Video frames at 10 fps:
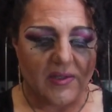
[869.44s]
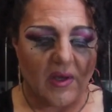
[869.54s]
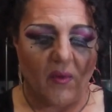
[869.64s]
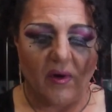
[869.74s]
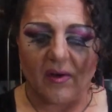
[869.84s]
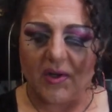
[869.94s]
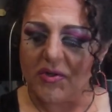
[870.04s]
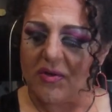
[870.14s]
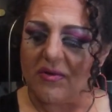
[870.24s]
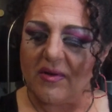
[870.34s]
So what I'm going to
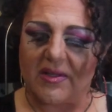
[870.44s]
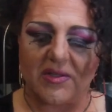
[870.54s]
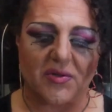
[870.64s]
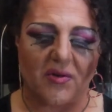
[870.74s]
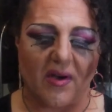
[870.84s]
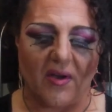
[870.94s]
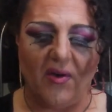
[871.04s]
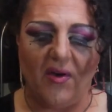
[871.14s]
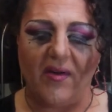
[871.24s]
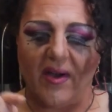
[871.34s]
do is try
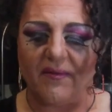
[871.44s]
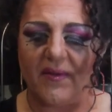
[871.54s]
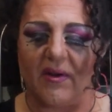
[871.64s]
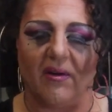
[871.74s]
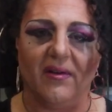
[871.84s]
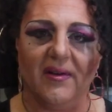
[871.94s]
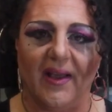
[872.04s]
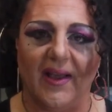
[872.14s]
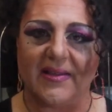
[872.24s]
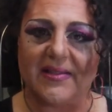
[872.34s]
her outfit
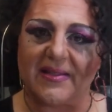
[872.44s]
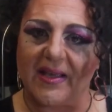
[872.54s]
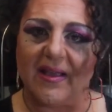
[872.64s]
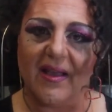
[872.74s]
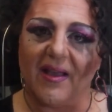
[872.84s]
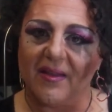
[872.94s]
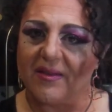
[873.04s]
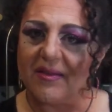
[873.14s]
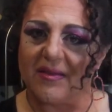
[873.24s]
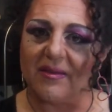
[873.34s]
on and see
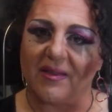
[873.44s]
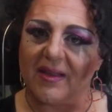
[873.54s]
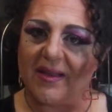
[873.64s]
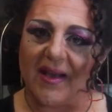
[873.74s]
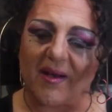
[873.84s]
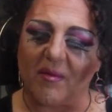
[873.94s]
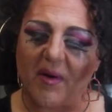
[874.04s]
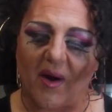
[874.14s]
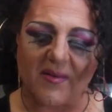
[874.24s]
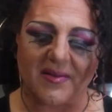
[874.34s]
the
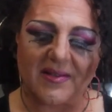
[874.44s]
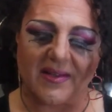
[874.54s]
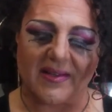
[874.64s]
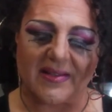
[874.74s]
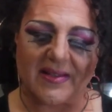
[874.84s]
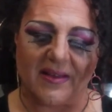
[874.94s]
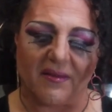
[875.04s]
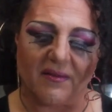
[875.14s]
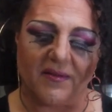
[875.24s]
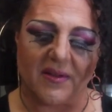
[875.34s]
comparison and see
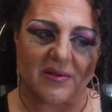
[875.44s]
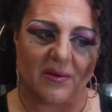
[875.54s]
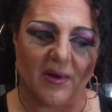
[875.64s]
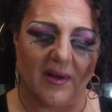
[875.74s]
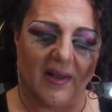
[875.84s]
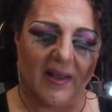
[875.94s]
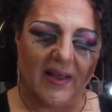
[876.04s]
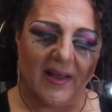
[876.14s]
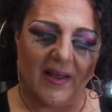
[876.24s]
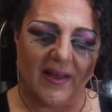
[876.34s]
if it fits or not,
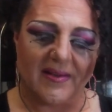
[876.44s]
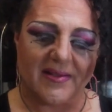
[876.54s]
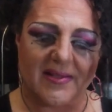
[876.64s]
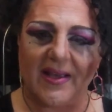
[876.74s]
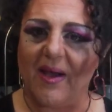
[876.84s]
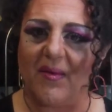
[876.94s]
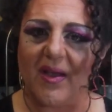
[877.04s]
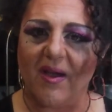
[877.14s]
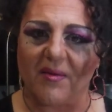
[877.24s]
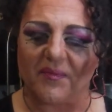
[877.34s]
and see how
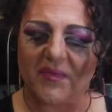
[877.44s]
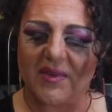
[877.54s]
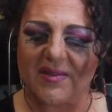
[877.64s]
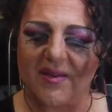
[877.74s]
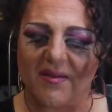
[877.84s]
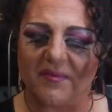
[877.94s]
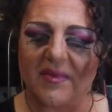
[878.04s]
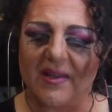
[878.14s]
we go. So